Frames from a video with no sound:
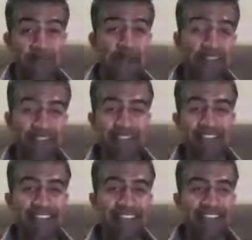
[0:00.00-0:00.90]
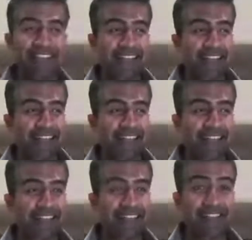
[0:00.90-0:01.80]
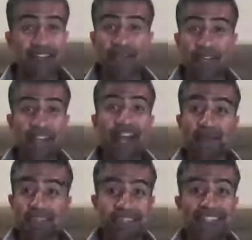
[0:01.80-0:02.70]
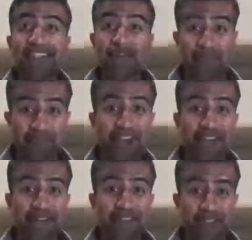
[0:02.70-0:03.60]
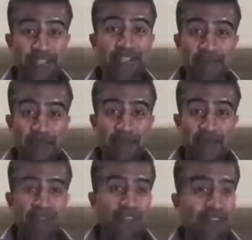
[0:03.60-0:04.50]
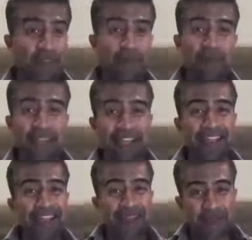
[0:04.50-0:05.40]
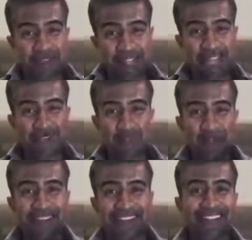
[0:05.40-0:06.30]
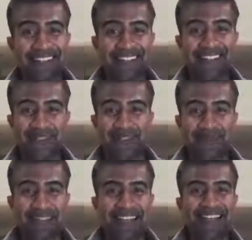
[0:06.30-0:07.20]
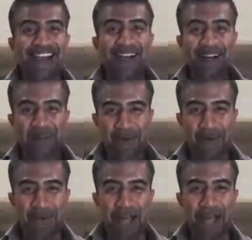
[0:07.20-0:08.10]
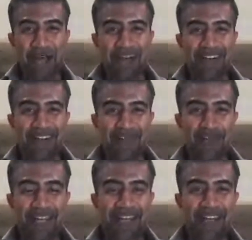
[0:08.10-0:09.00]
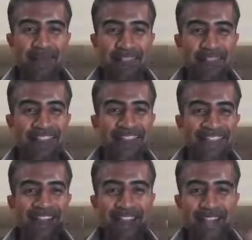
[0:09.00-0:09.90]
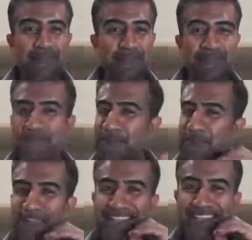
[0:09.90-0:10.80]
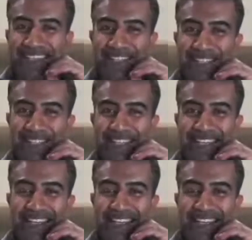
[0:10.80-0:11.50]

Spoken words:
person, and she's full of life, and she's 75. So she's a very positive human being. But she has one Achilles heel. Her willpower when it comes to certain types of food is just